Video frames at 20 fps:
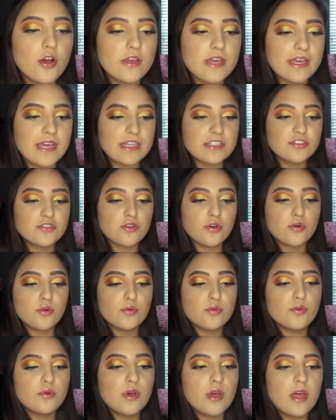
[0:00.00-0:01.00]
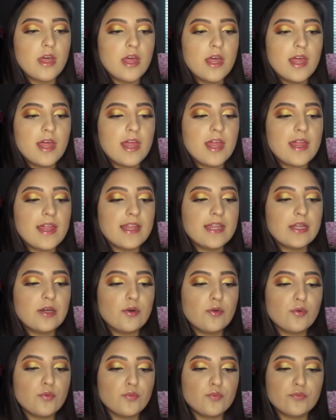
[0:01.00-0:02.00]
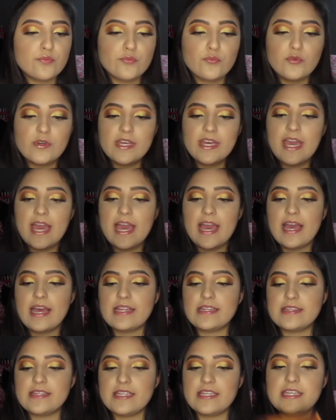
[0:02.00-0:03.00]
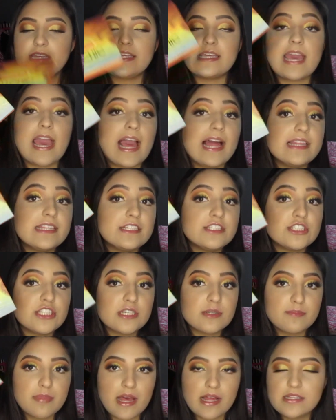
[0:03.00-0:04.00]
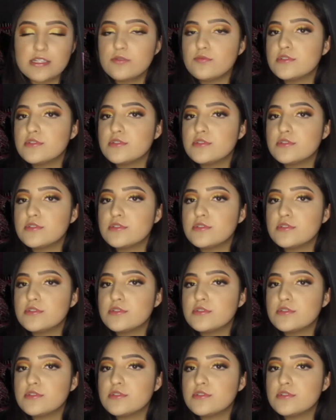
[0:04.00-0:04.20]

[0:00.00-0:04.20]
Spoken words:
guys, so we had the Cali Chick palette,